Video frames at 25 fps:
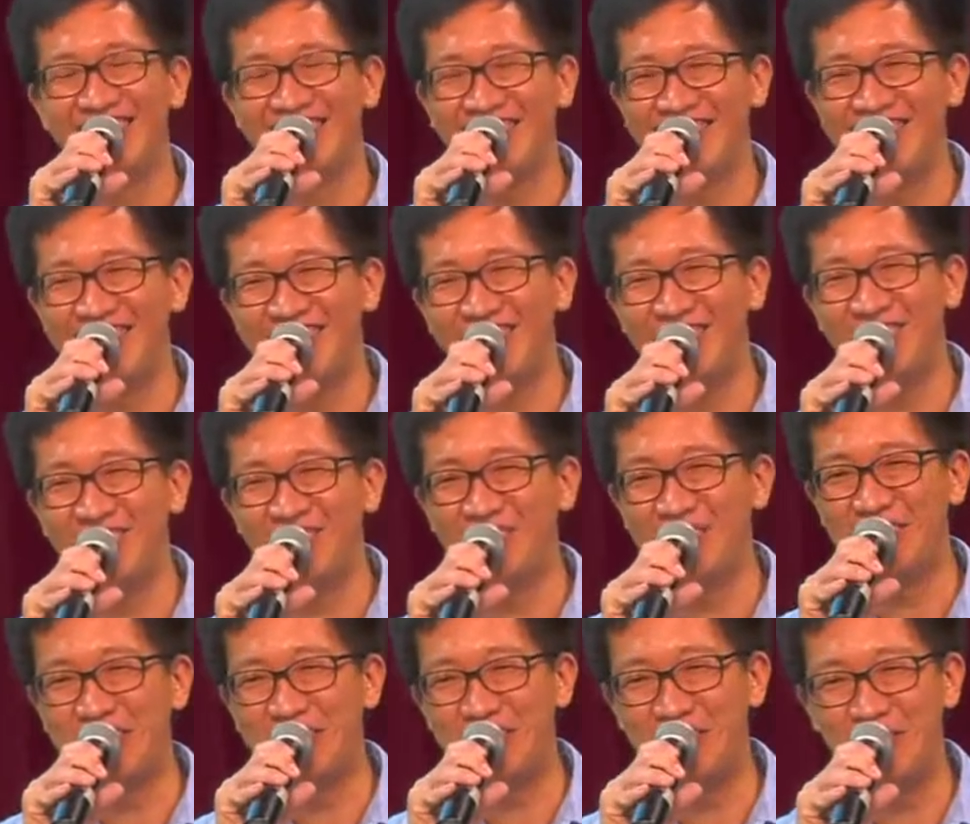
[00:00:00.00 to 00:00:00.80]
I'm trying
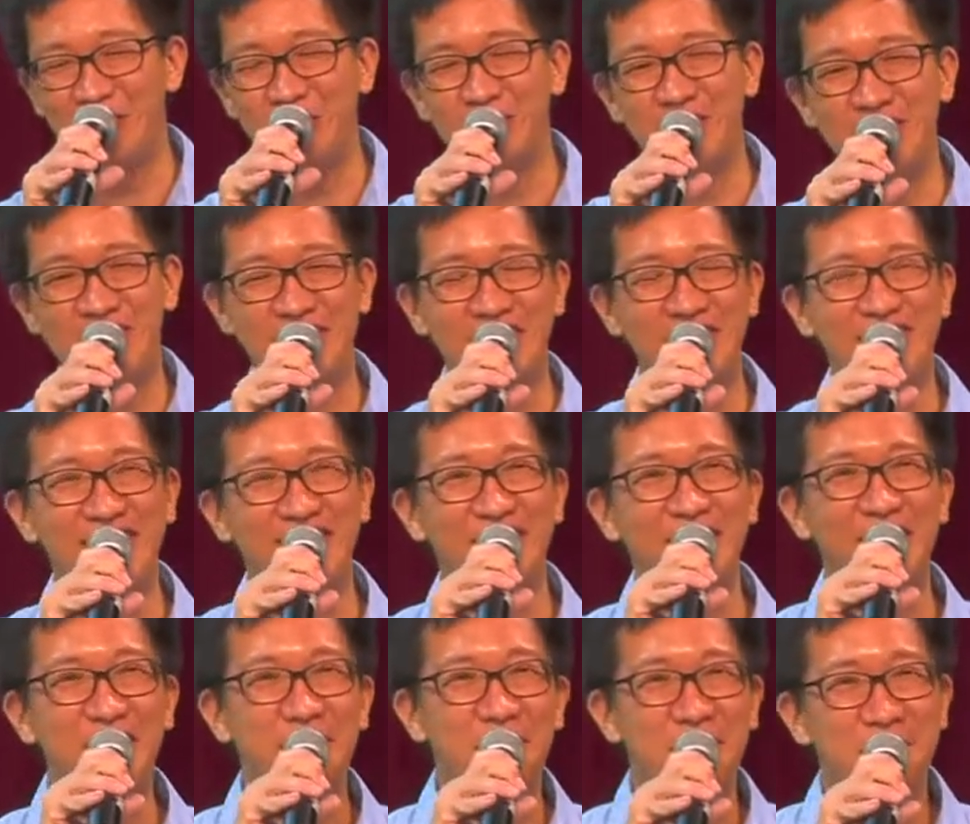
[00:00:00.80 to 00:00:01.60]
to reduce this.
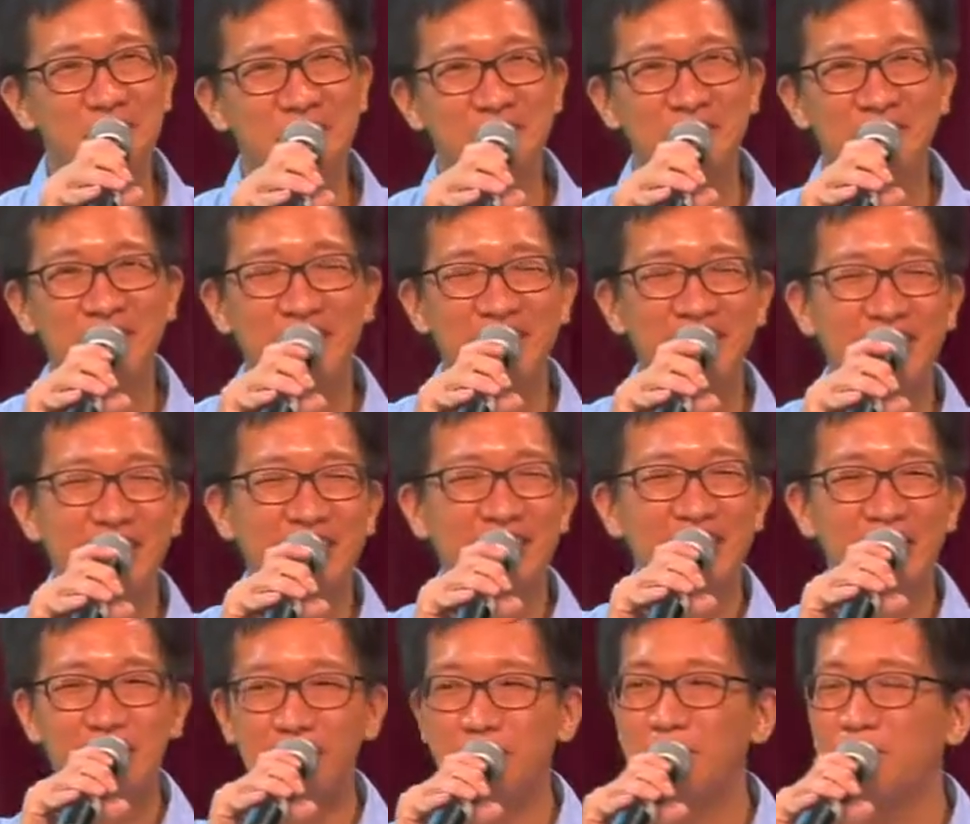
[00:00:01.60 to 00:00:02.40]
Uh.
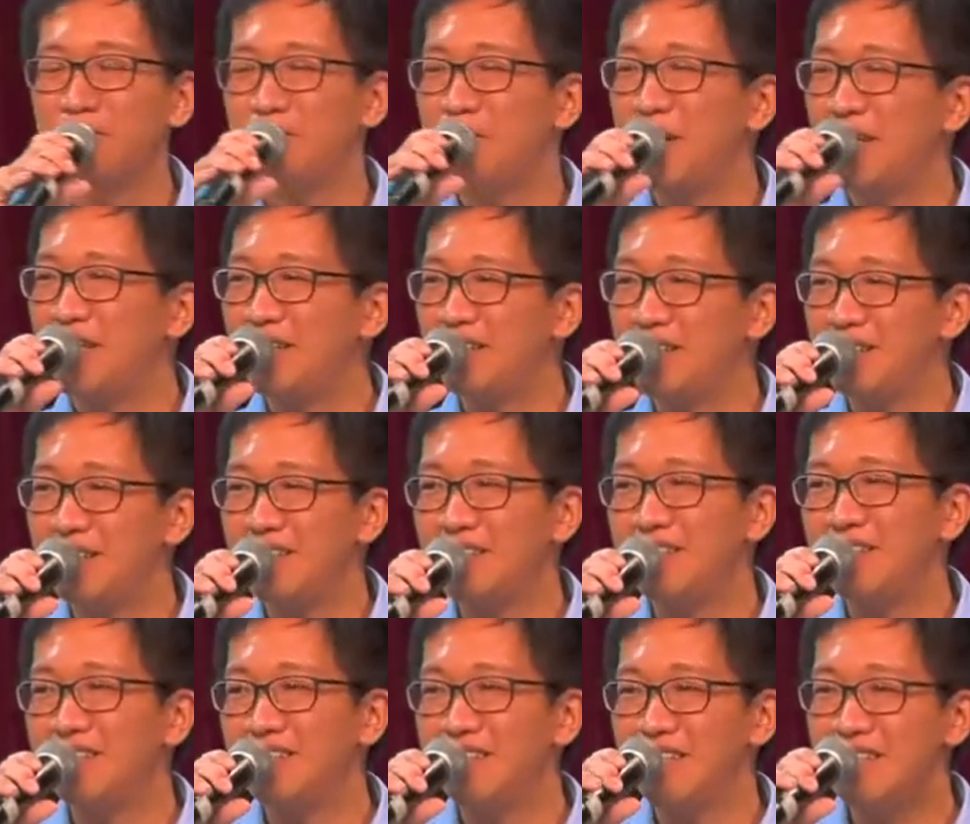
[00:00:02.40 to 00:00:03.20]
But
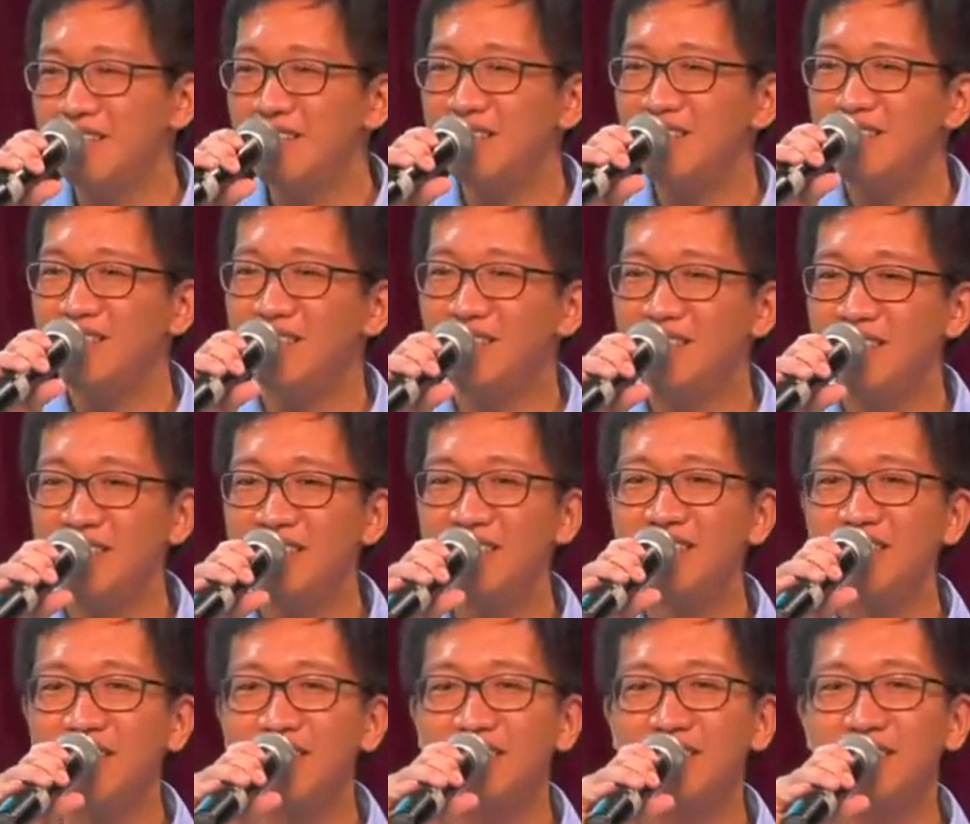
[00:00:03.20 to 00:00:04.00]
this,
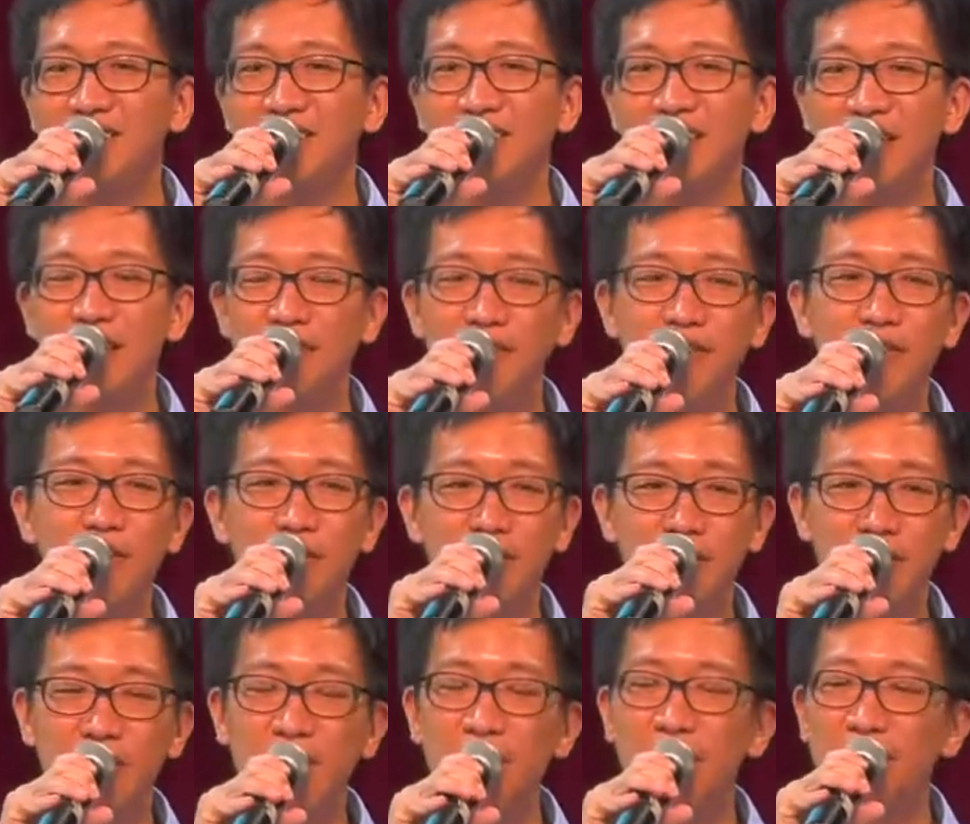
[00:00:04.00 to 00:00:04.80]
this, if
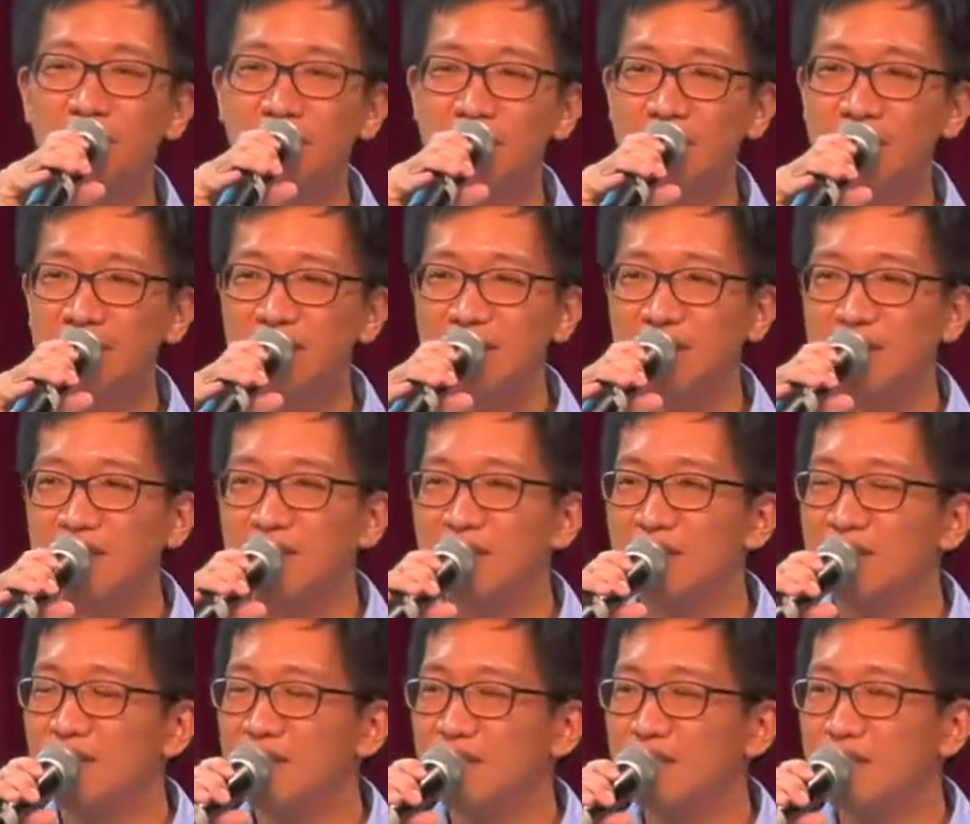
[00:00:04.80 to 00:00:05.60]
you, this
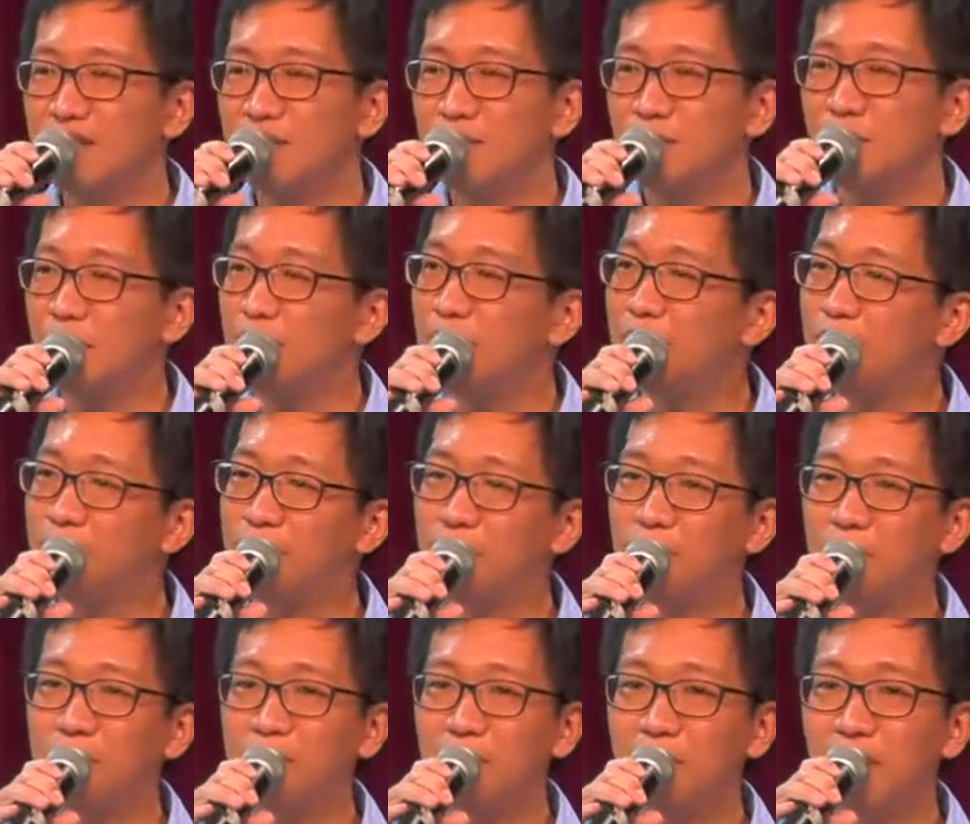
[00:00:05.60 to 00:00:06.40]
is, this is what,
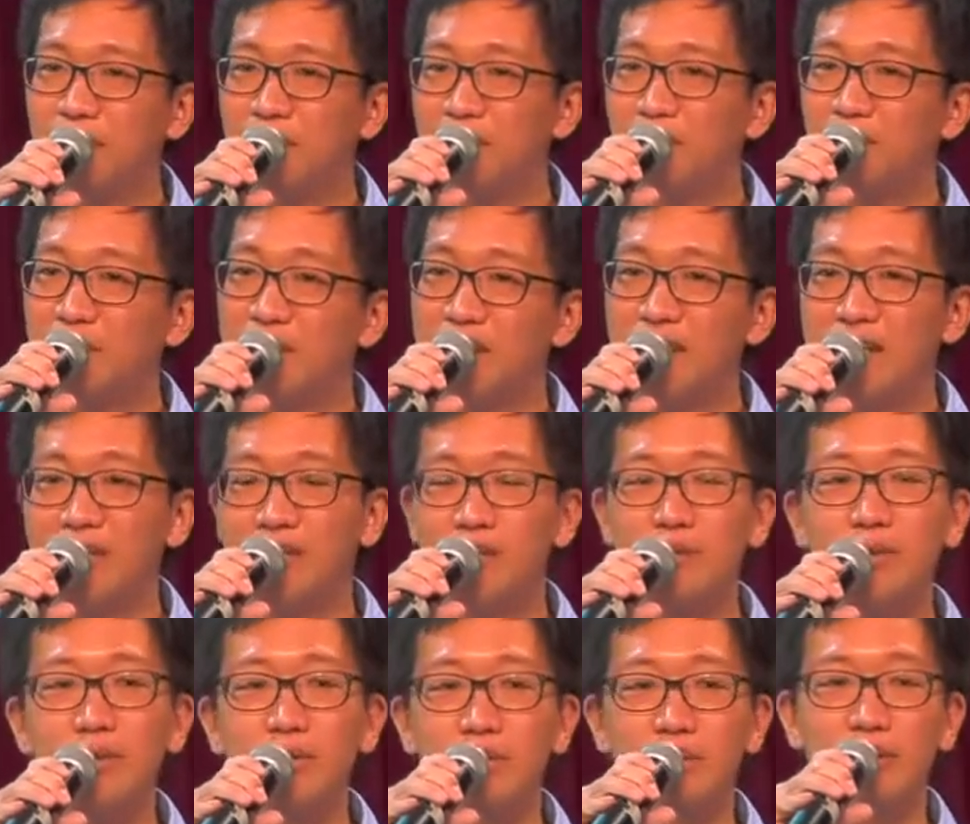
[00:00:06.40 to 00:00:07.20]
what we
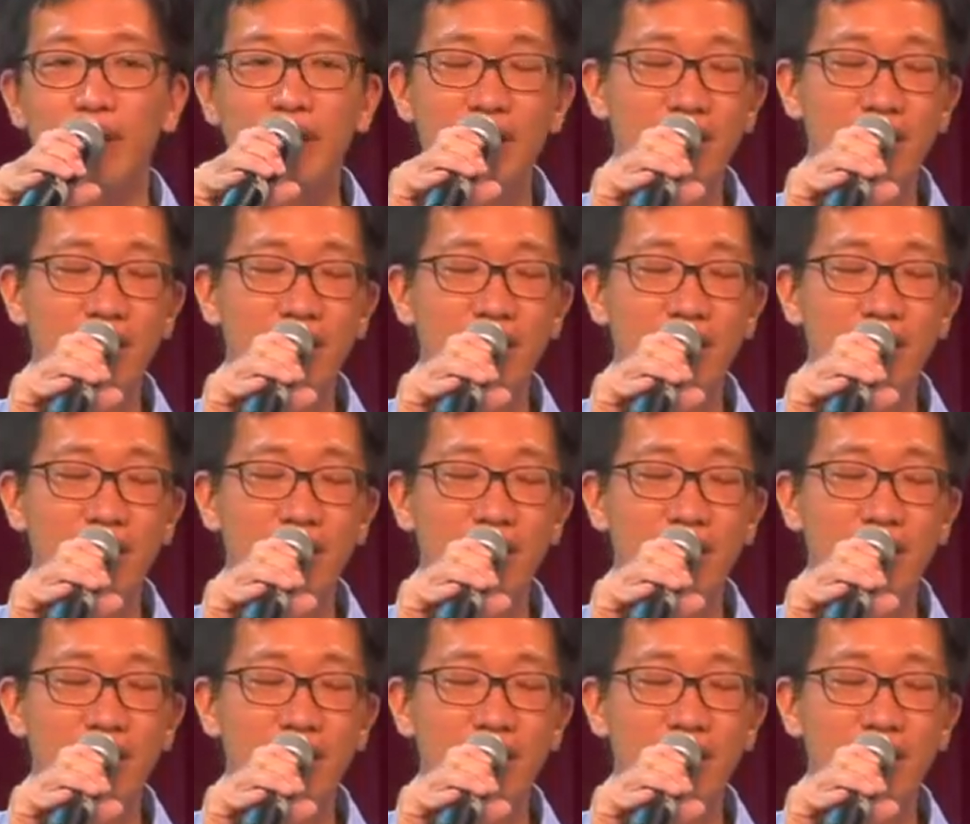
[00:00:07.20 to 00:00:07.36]
can do.